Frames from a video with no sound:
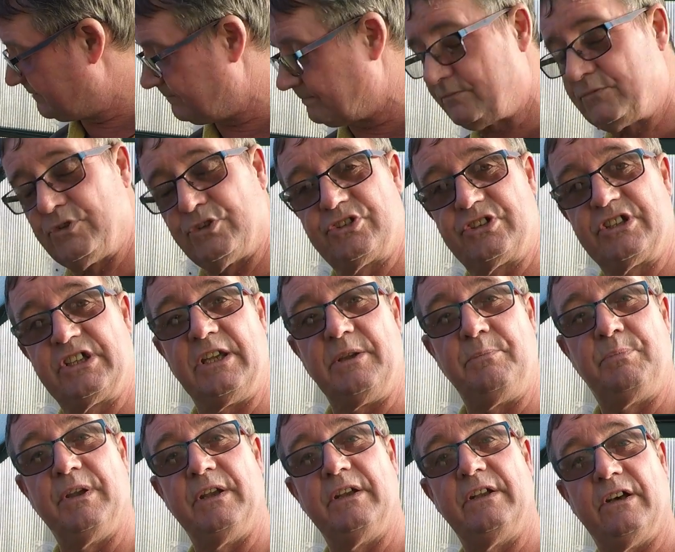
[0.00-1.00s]
just to
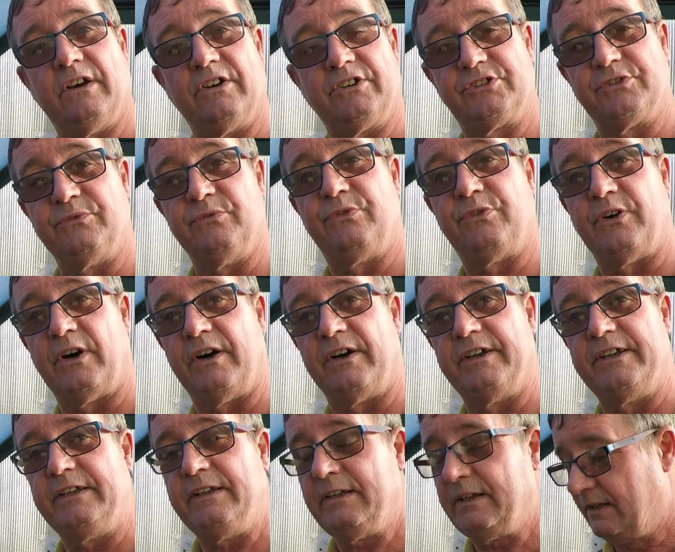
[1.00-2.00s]
keep it nice and
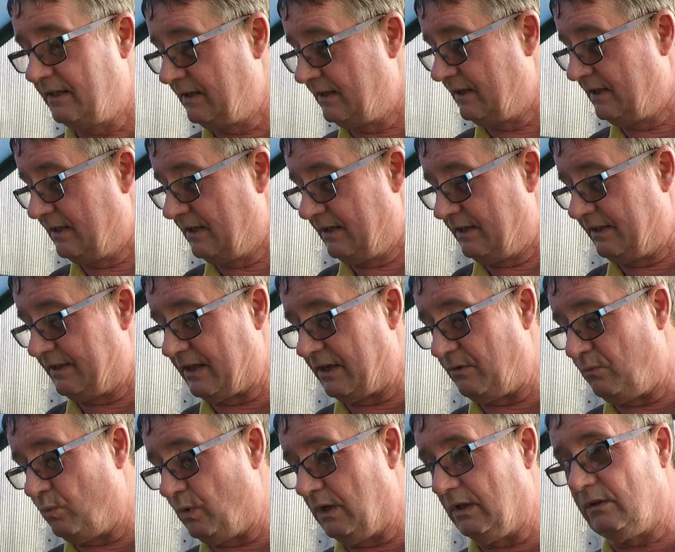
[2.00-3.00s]
fine. They
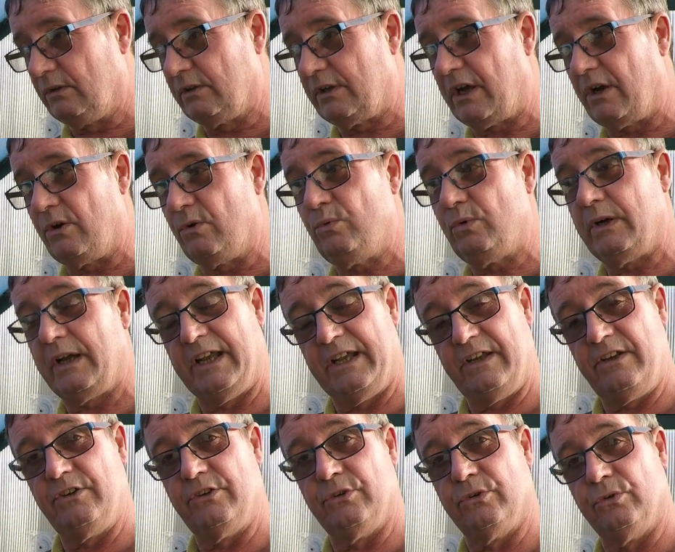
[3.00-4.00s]
will go
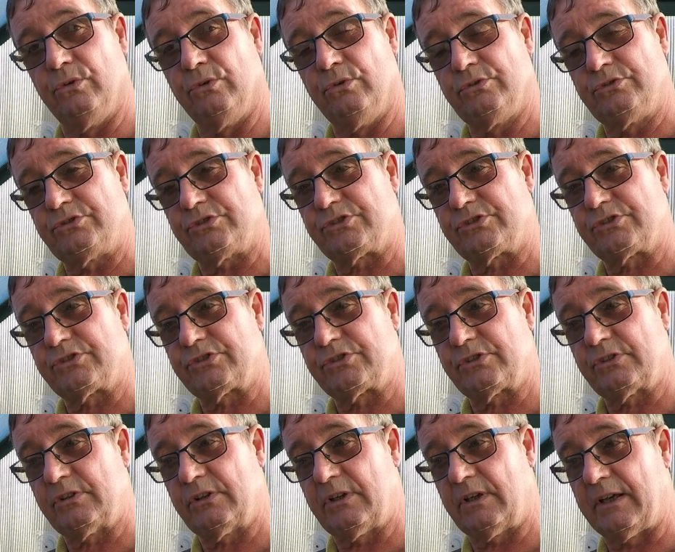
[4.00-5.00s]
indoors.
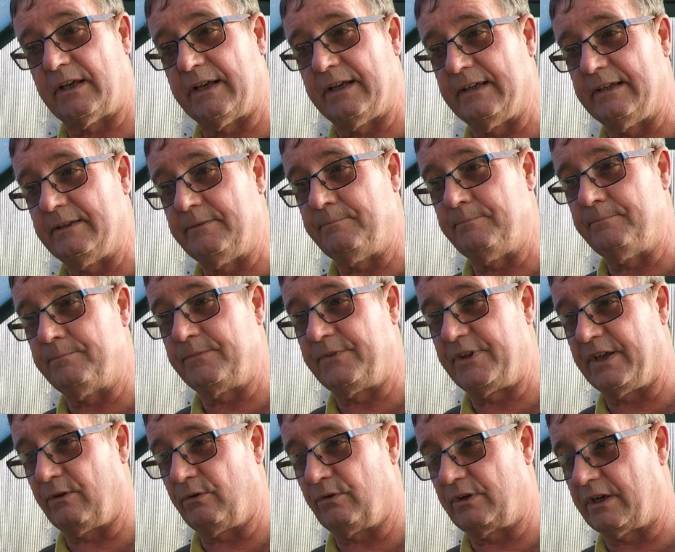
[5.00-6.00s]

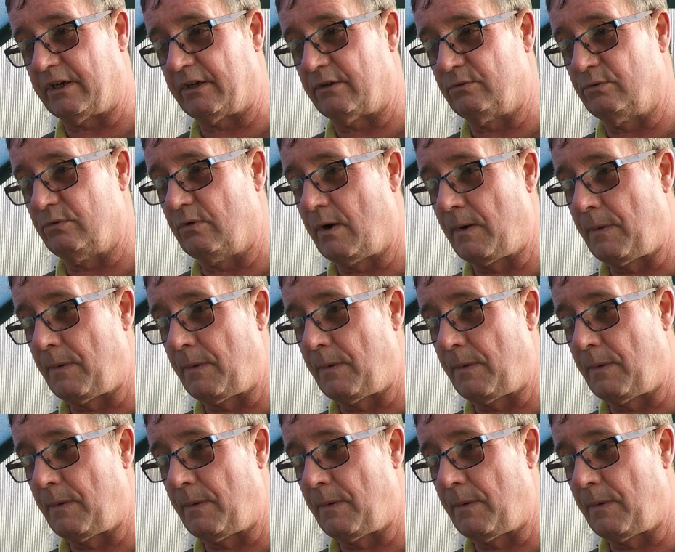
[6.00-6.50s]
They'll go